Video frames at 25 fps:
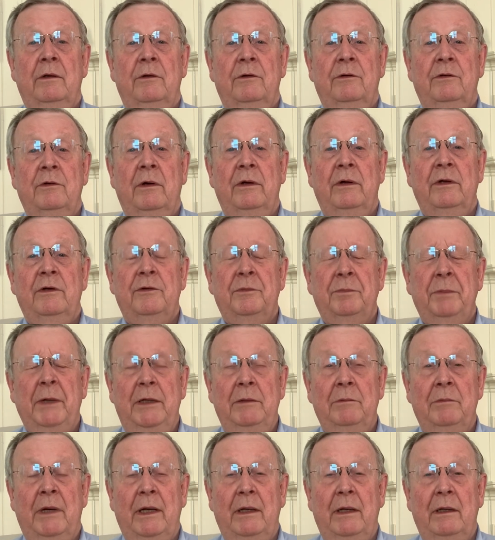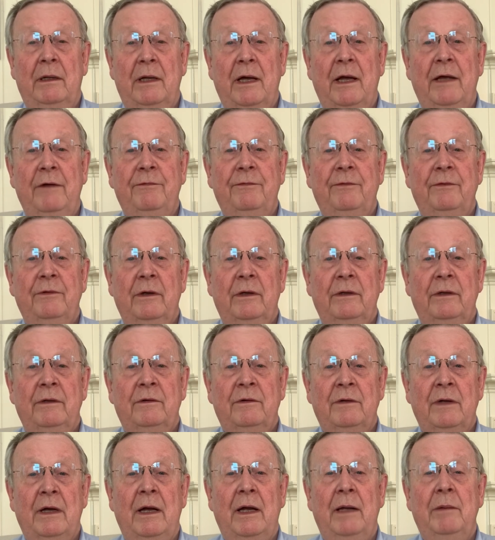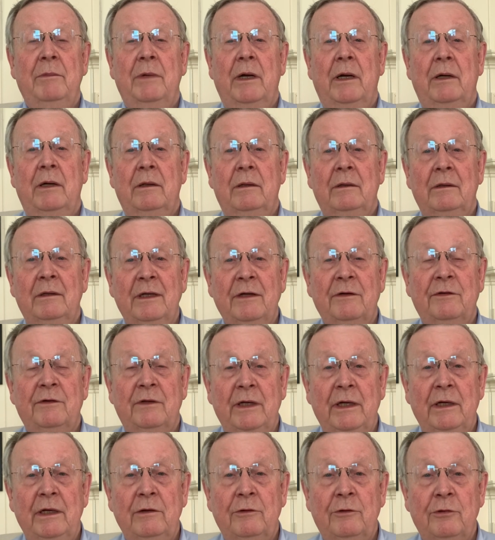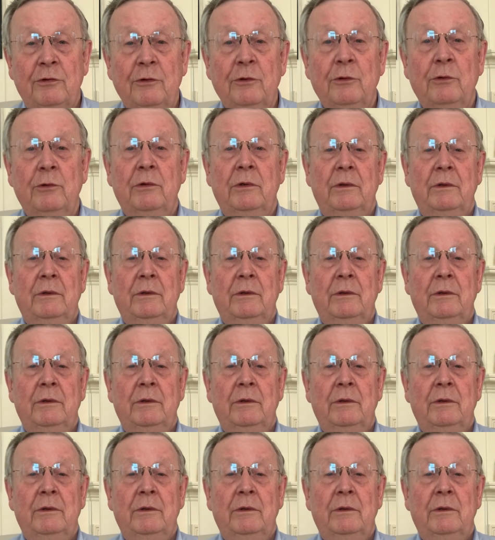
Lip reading: So I spent my lifetime listening to